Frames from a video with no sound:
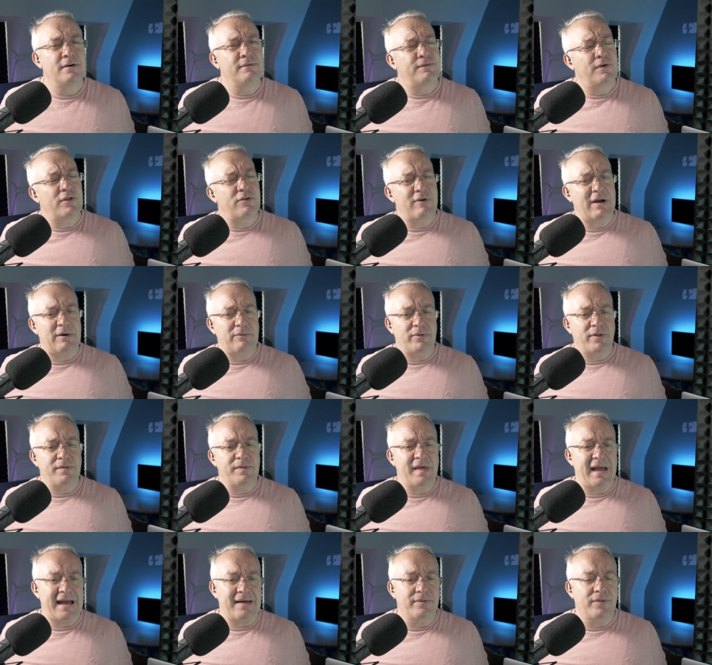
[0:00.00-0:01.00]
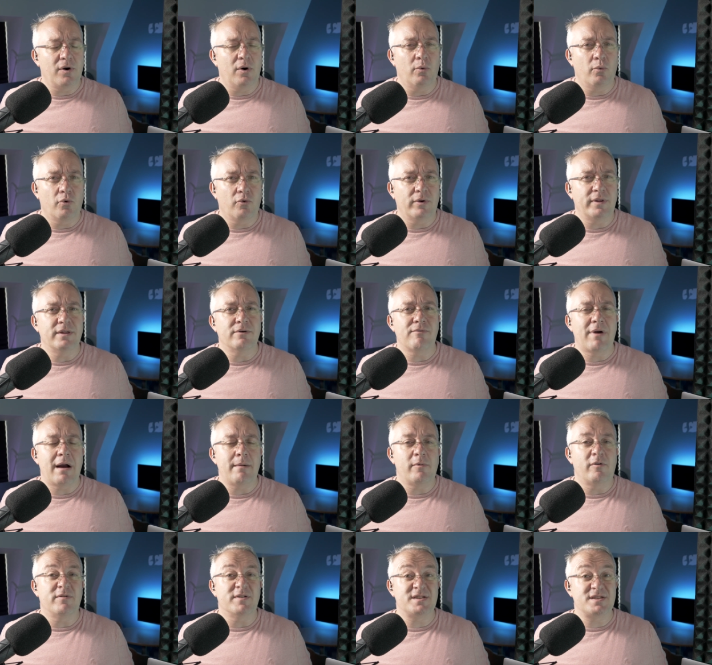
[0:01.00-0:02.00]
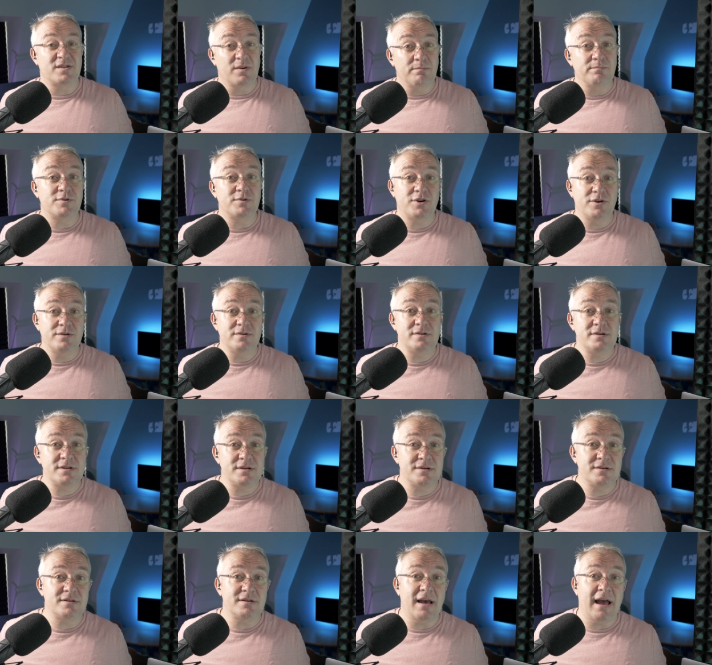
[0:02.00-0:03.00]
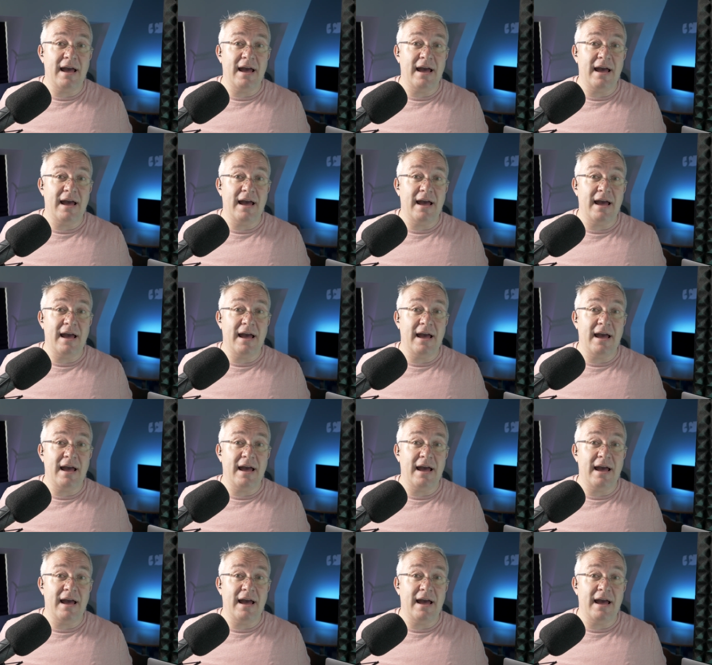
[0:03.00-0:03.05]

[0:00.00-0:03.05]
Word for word: Further out than that, though, we're in the realm of assumptions